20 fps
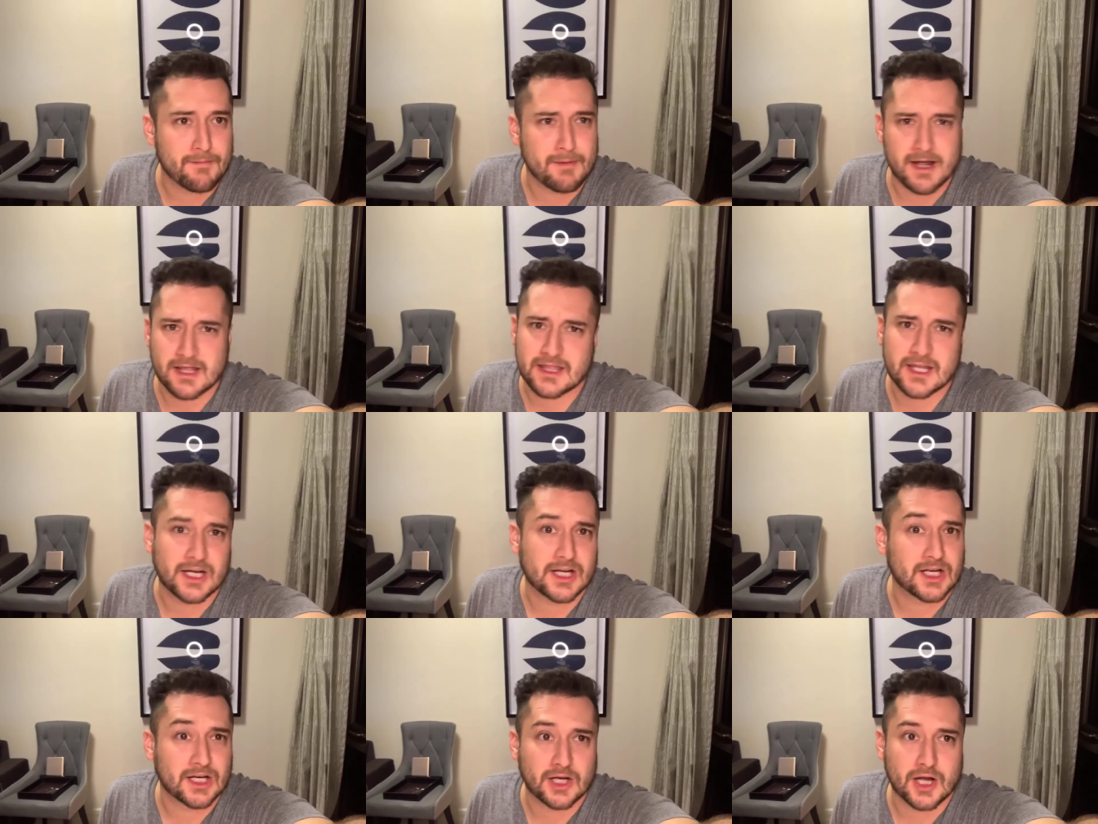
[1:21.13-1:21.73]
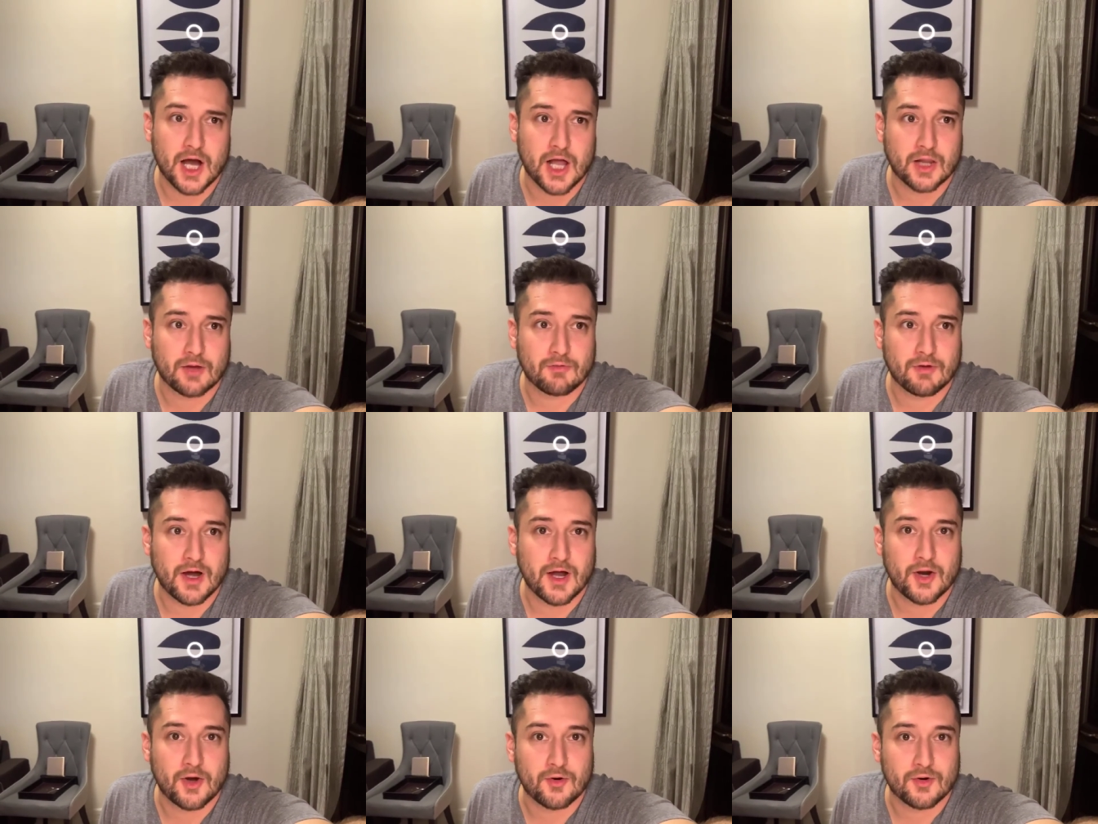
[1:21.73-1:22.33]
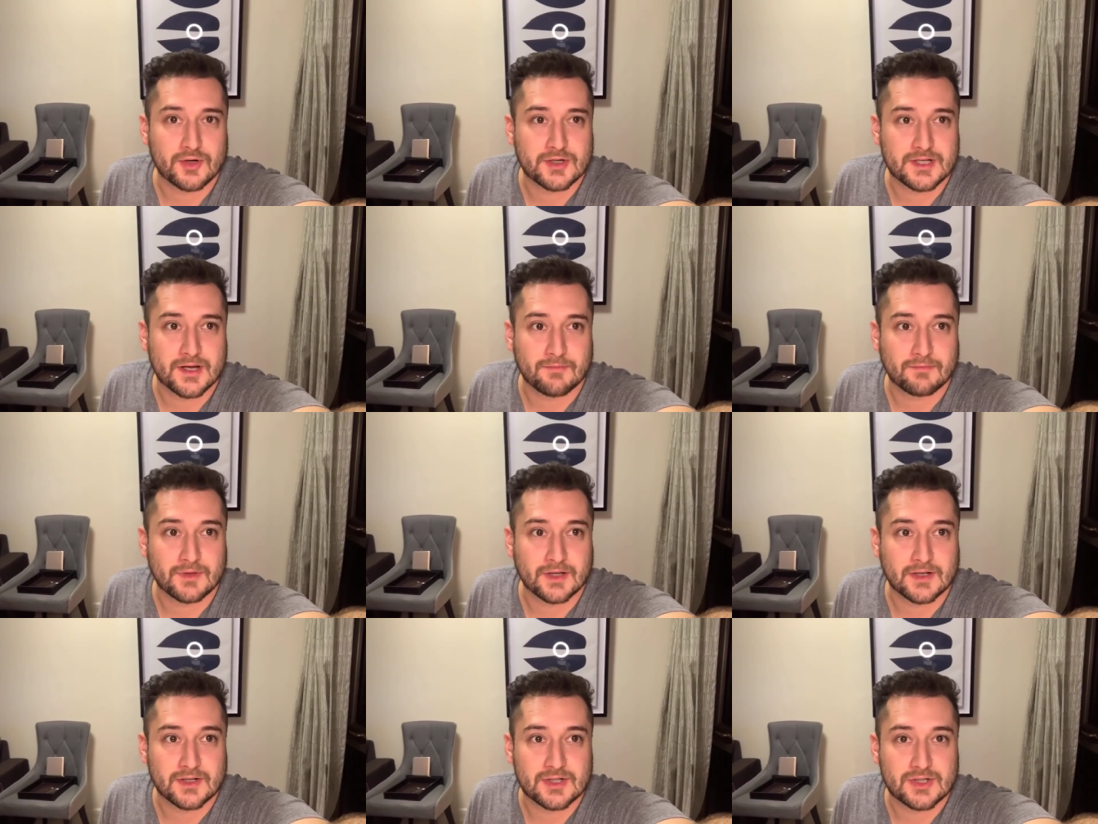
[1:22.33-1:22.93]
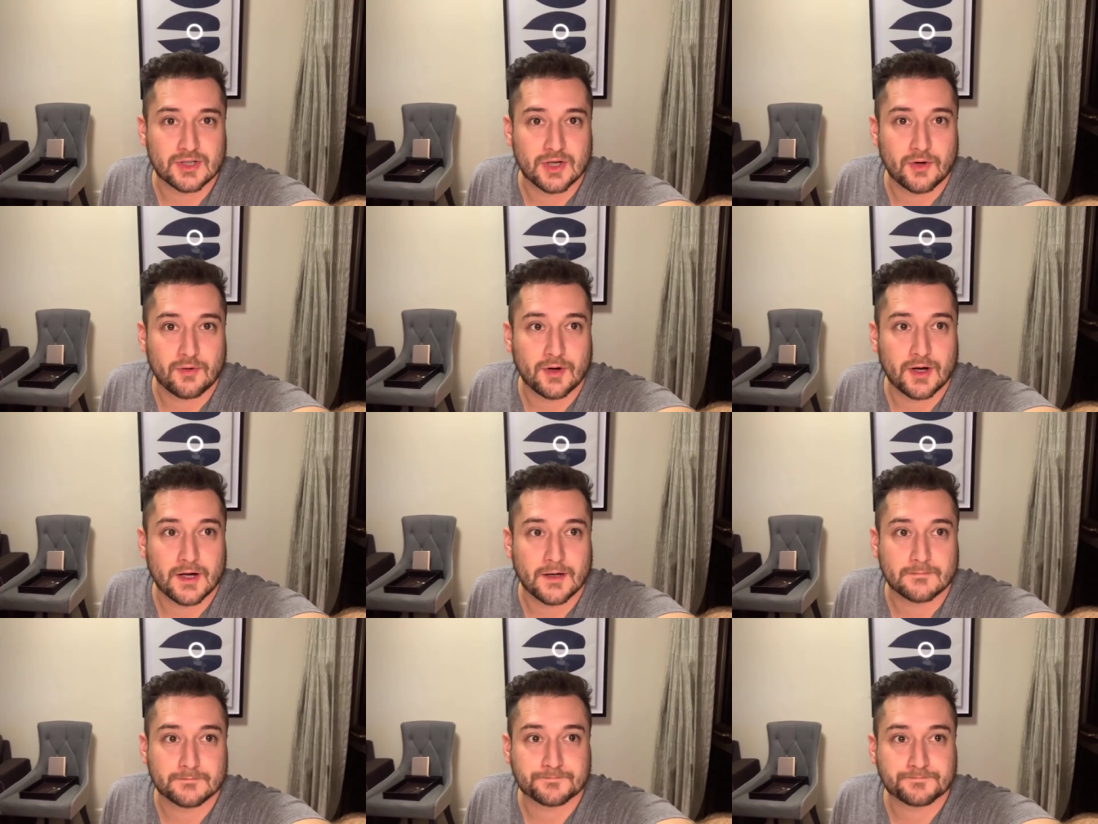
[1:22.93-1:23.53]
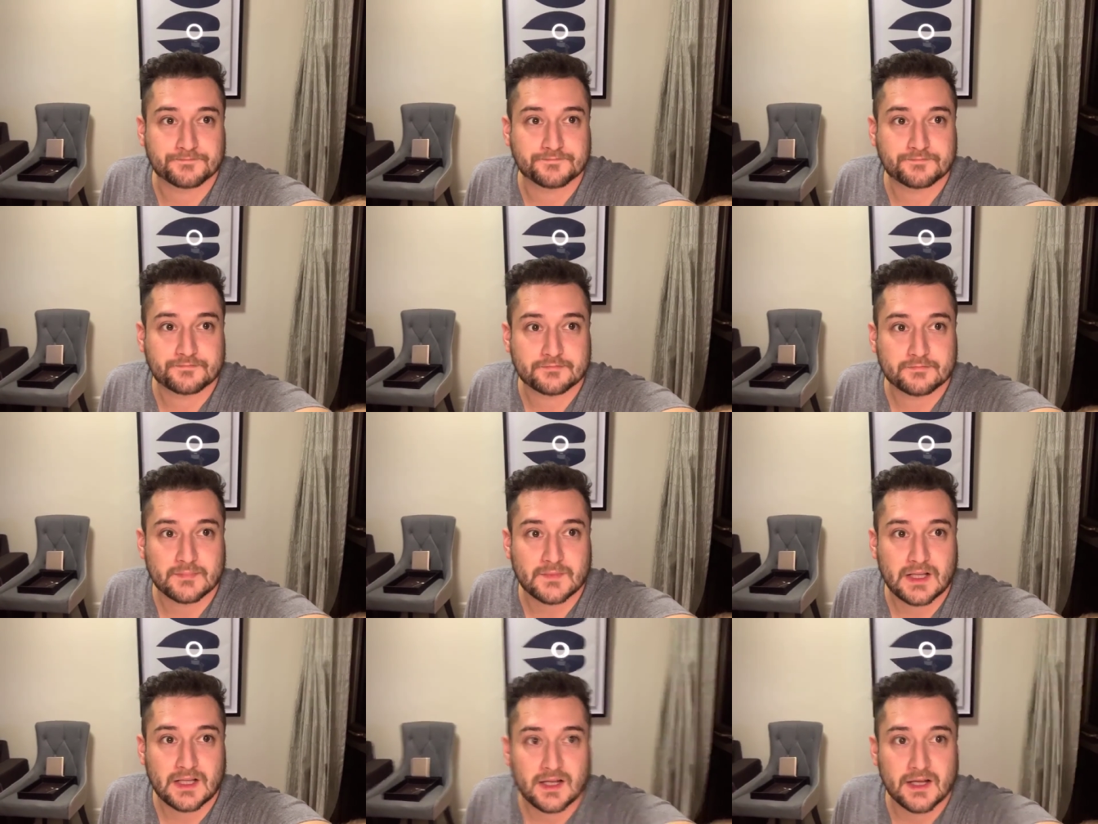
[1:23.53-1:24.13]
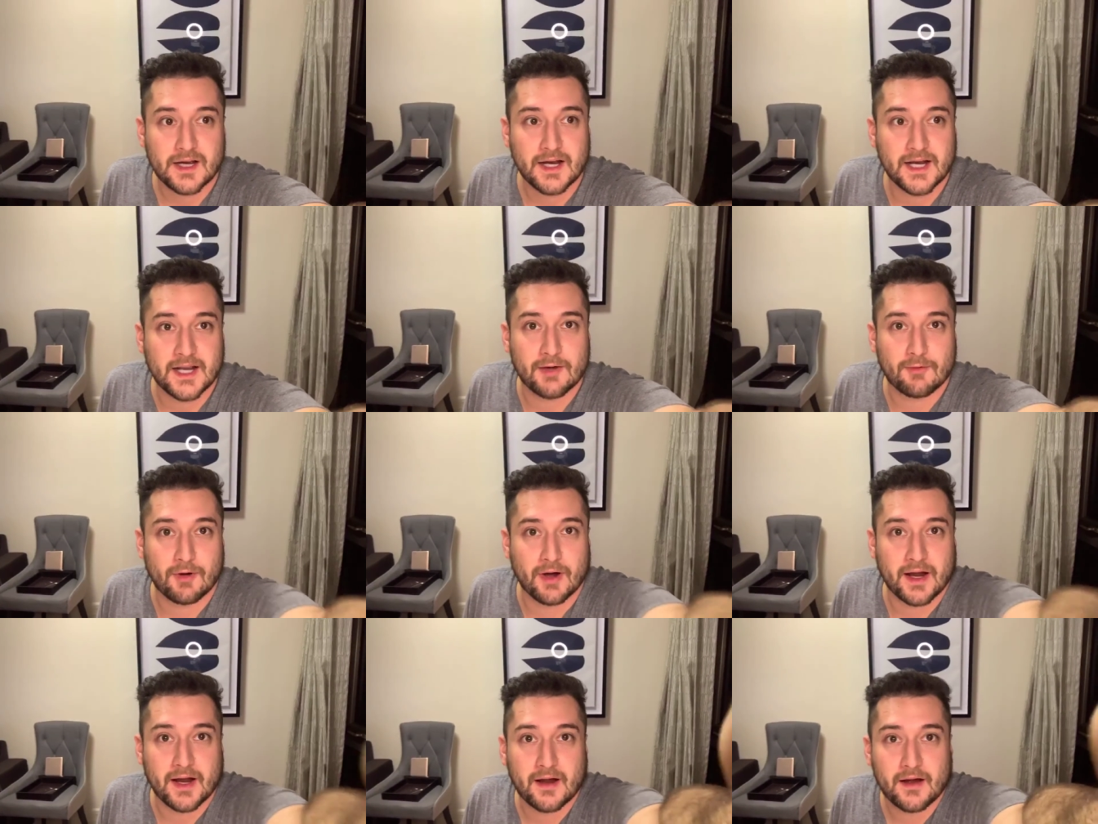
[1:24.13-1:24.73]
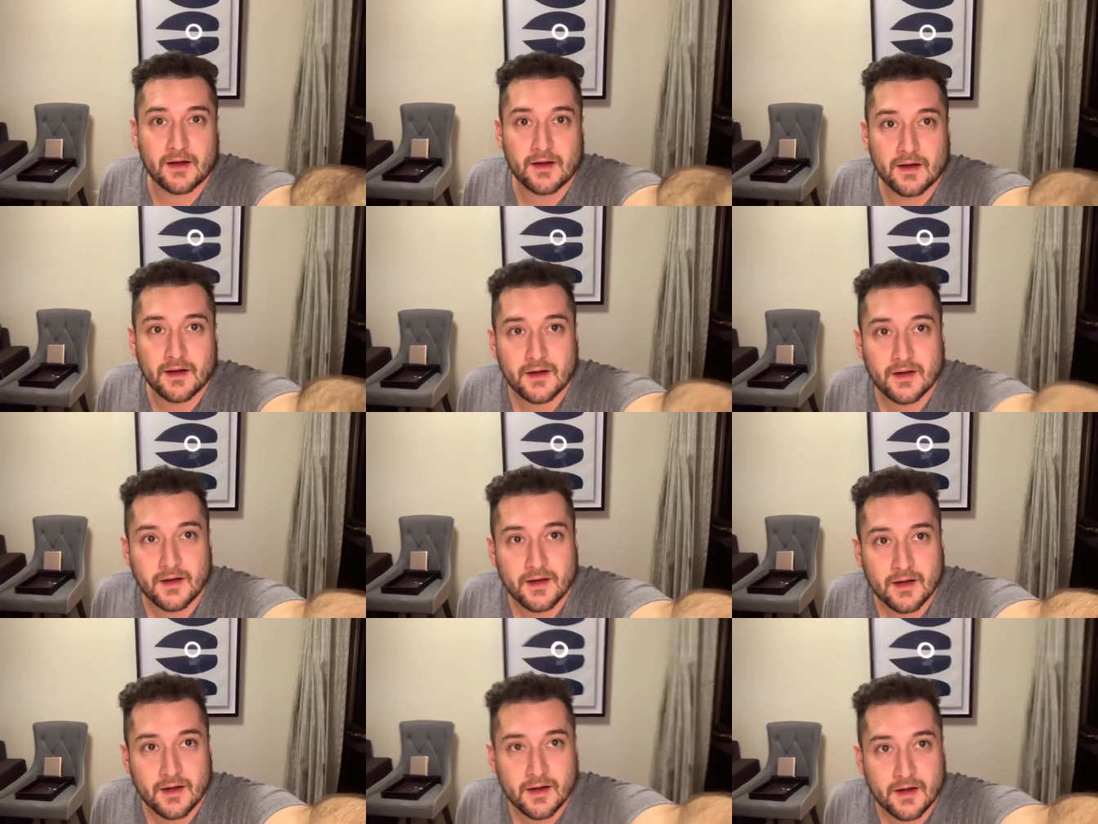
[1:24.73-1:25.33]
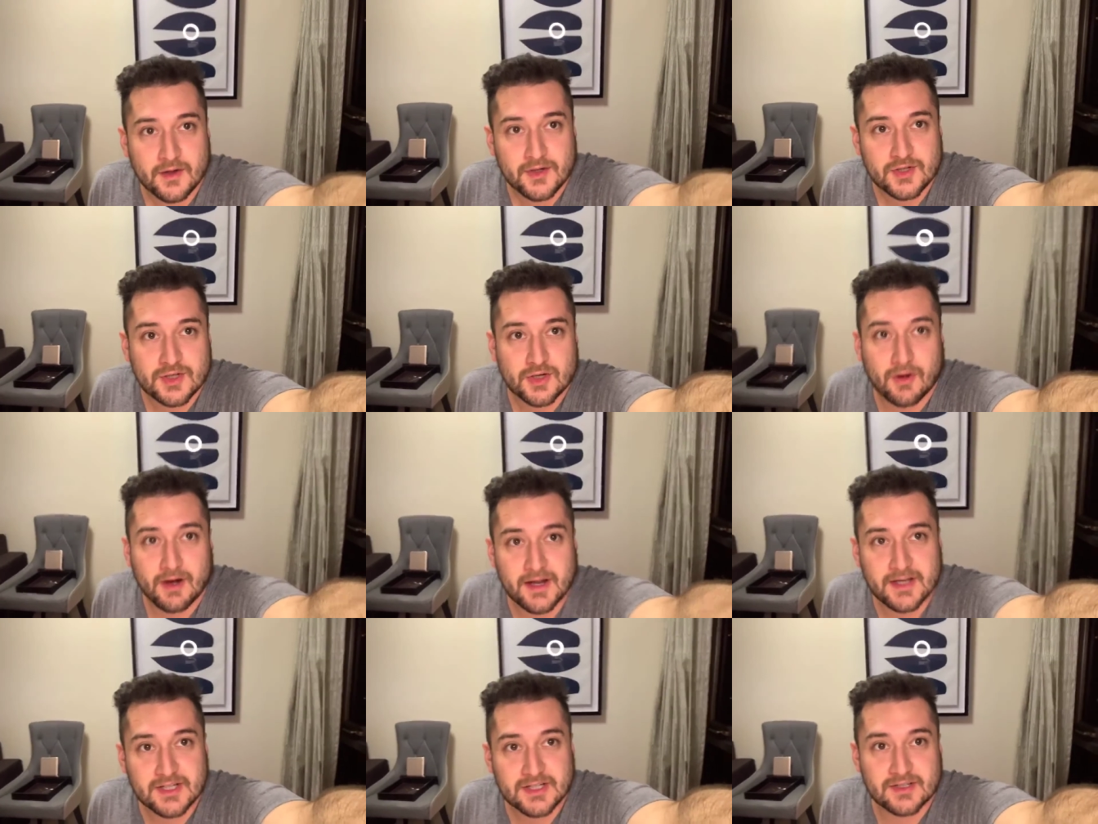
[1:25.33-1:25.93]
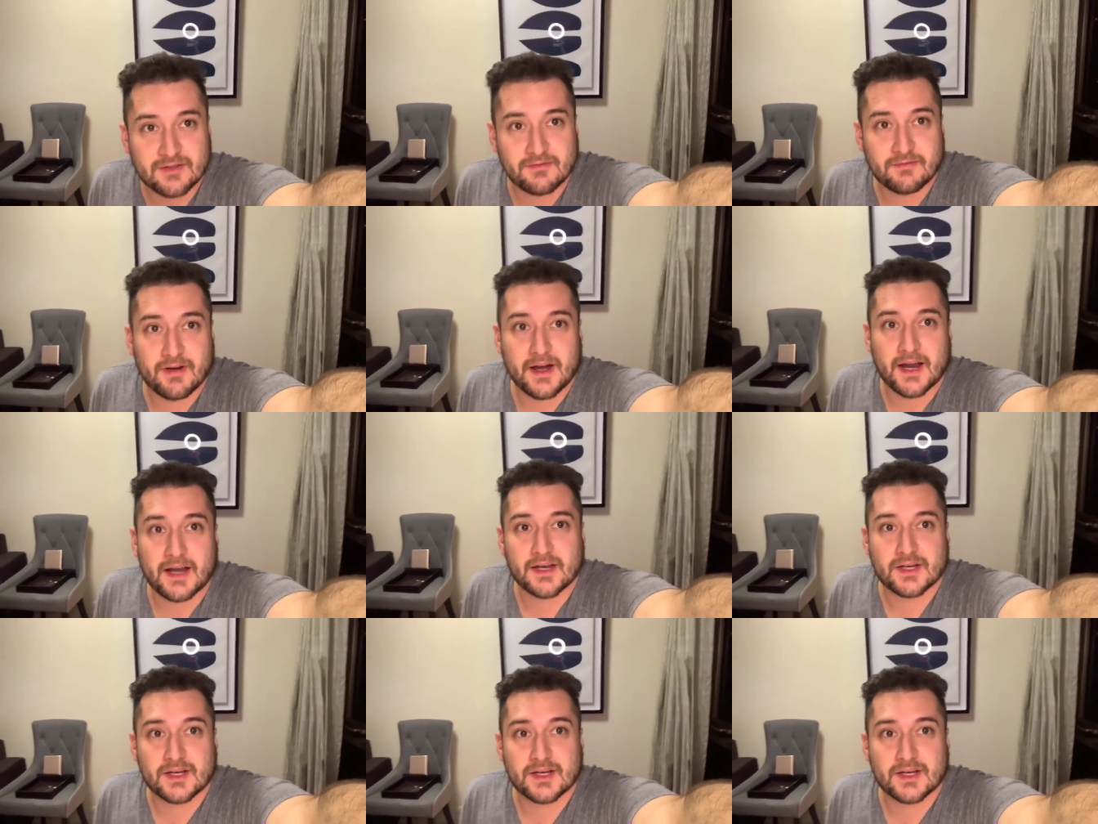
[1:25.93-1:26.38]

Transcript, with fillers: I think in Colorado or something. So, um, anyway, so I just invited.